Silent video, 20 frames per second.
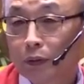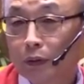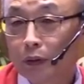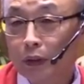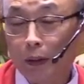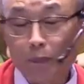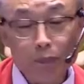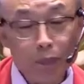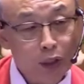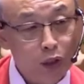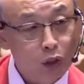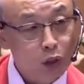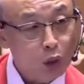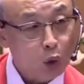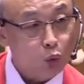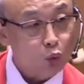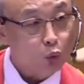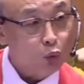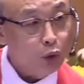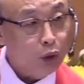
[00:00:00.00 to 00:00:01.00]
That means
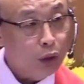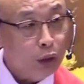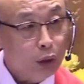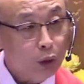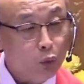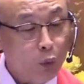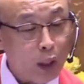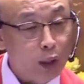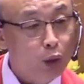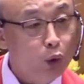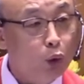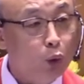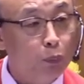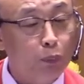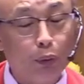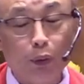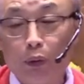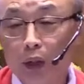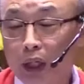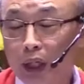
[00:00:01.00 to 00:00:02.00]
when you
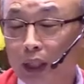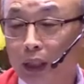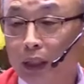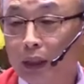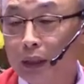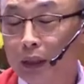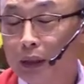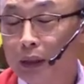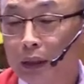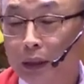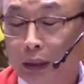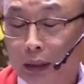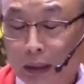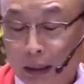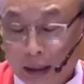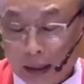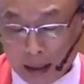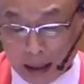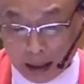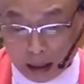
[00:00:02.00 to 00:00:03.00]
pray,
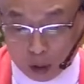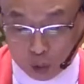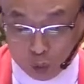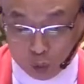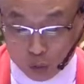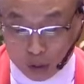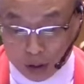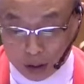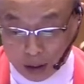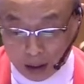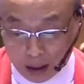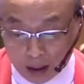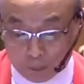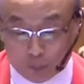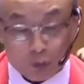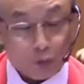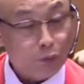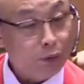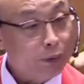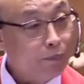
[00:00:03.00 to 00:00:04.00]
and we
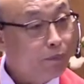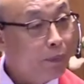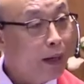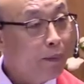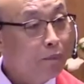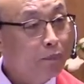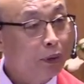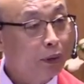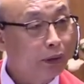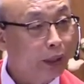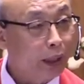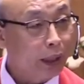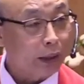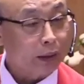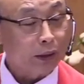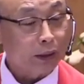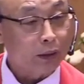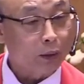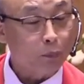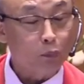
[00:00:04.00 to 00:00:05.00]
have to remember
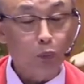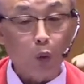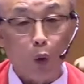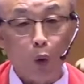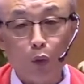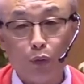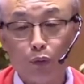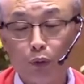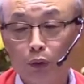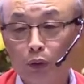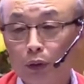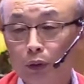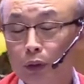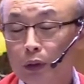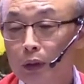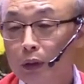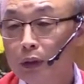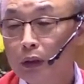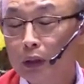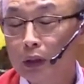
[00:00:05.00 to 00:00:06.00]
that in both
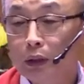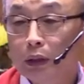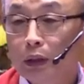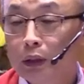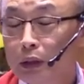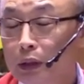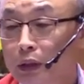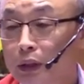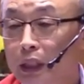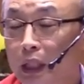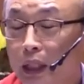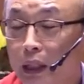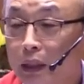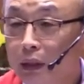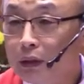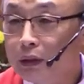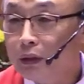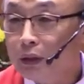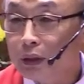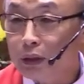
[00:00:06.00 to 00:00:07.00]
the
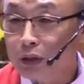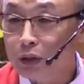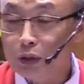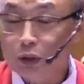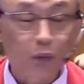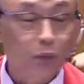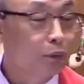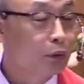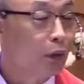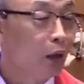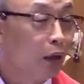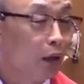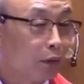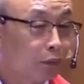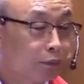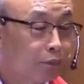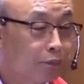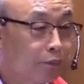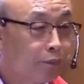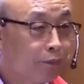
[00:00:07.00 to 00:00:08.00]
characters of God,
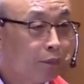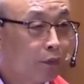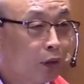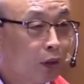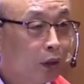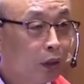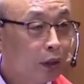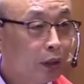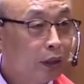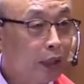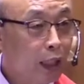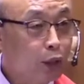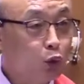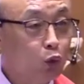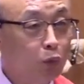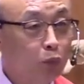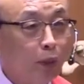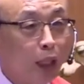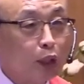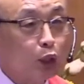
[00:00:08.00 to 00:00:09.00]
not
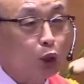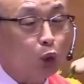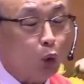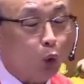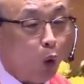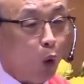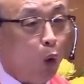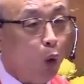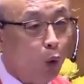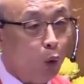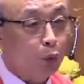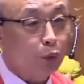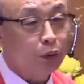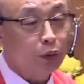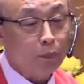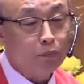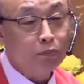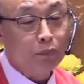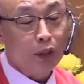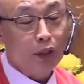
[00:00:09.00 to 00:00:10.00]
so much on
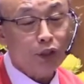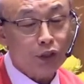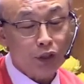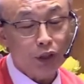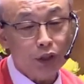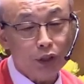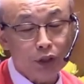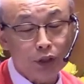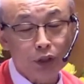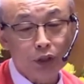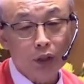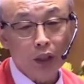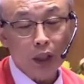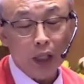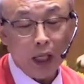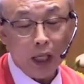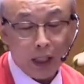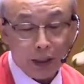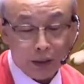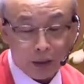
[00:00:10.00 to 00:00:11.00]
the mercies
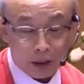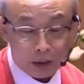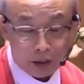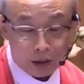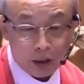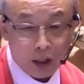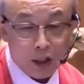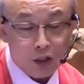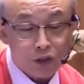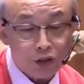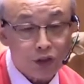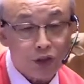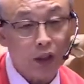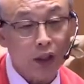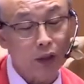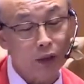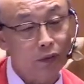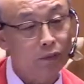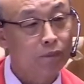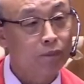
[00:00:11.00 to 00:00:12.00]
and the God's
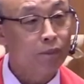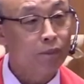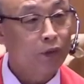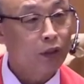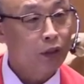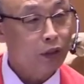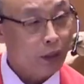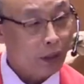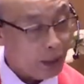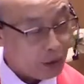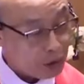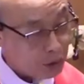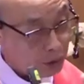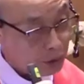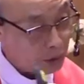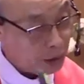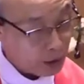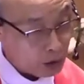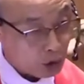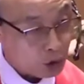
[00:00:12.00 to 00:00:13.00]
side. Yes,
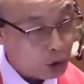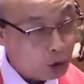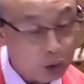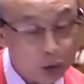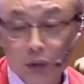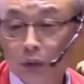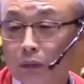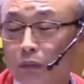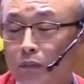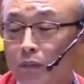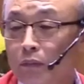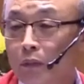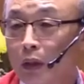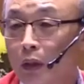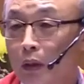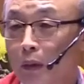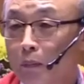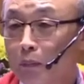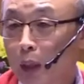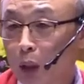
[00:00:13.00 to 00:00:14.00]
that's good.
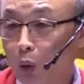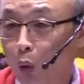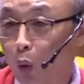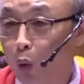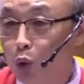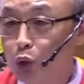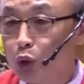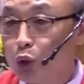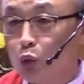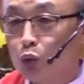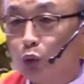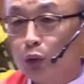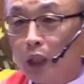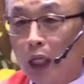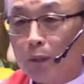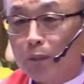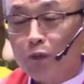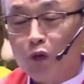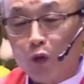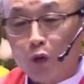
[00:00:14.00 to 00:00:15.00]
But also we're
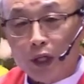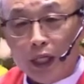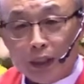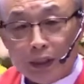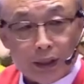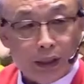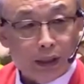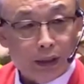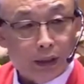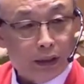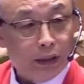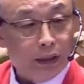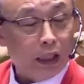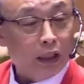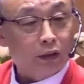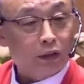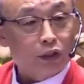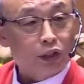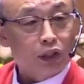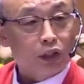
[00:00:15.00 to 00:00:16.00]
not forgetting the
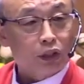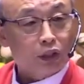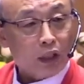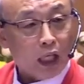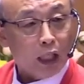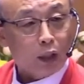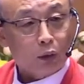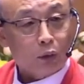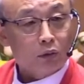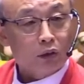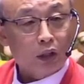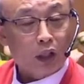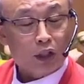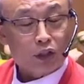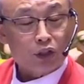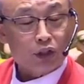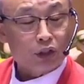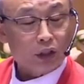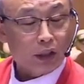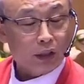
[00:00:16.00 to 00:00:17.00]
other side of
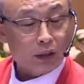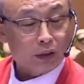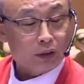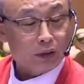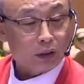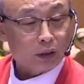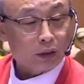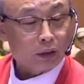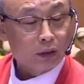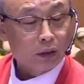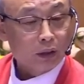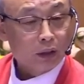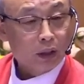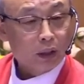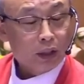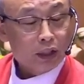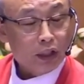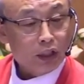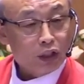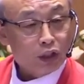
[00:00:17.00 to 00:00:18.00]
God's character,
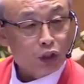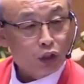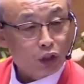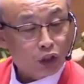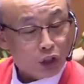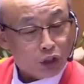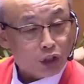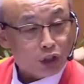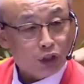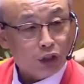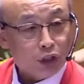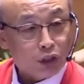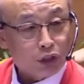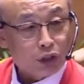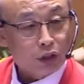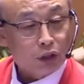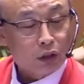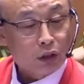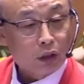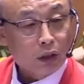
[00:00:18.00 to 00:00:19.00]
his
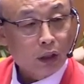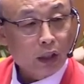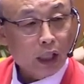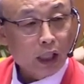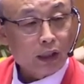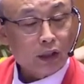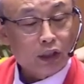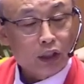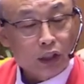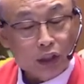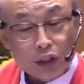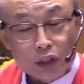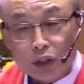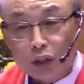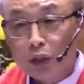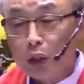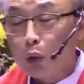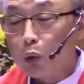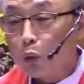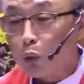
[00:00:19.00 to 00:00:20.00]
justice and
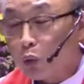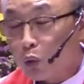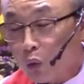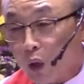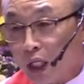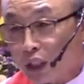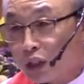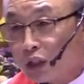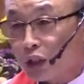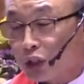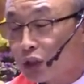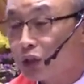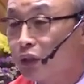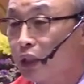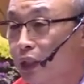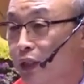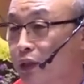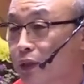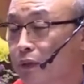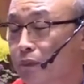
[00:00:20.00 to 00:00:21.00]
his
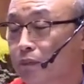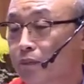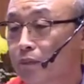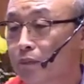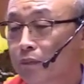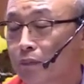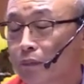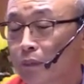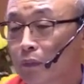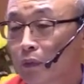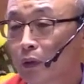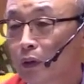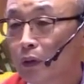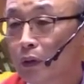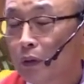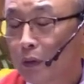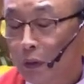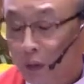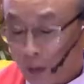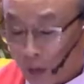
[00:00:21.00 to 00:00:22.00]
righteousness.
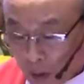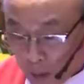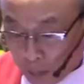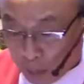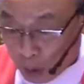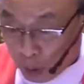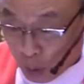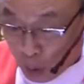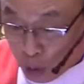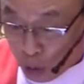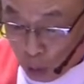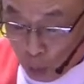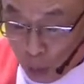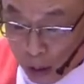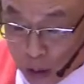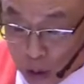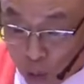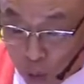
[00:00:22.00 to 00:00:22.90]
Because as